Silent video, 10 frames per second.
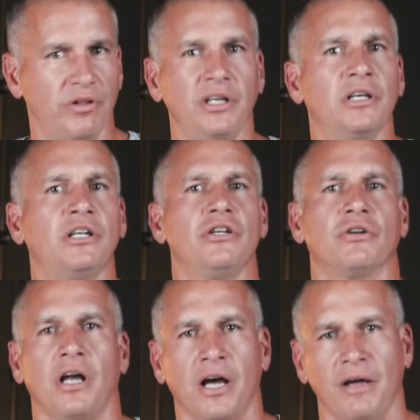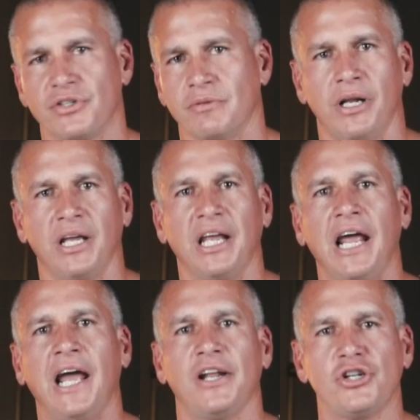that at the end of your life somebody
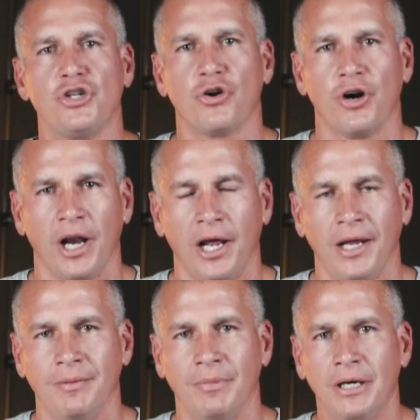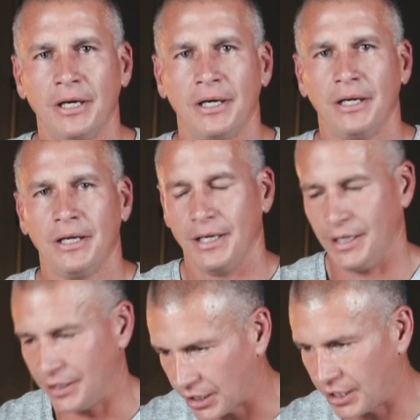can etch your name in